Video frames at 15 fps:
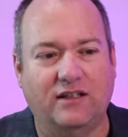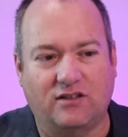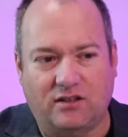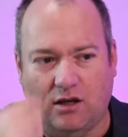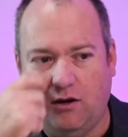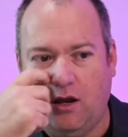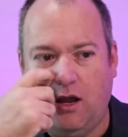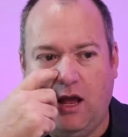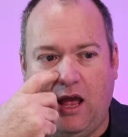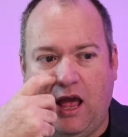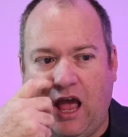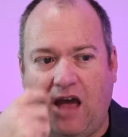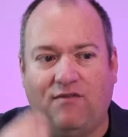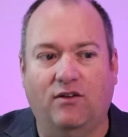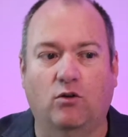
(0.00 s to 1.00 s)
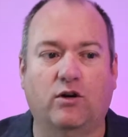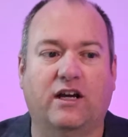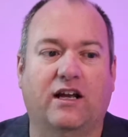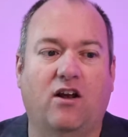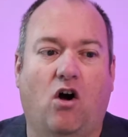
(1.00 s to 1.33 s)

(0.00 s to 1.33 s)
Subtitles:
So have a look at